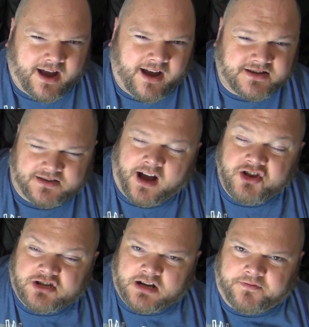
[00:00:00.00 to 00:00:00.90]
curtain that I
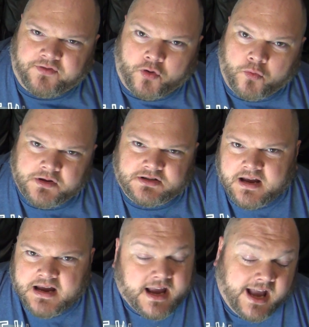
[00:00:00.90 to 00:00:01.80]
just kind of thought was,
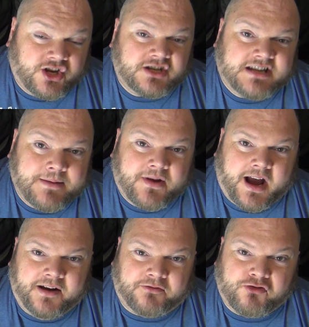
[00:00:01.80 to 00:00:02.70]
it just seemed
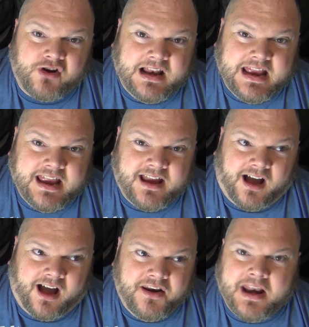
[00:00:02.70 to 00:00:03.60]
kind of really
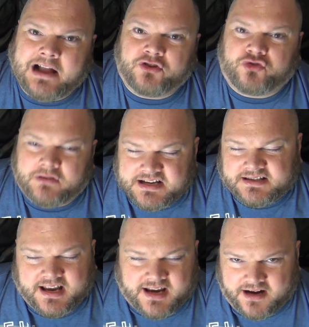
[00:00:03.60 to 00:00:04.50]
uh,
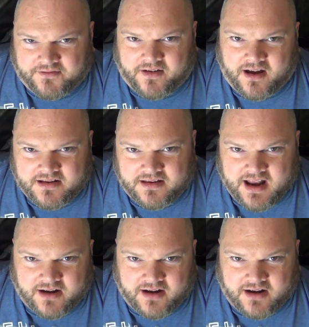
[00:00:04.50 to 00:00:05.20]
naturalistic kind of, uh, you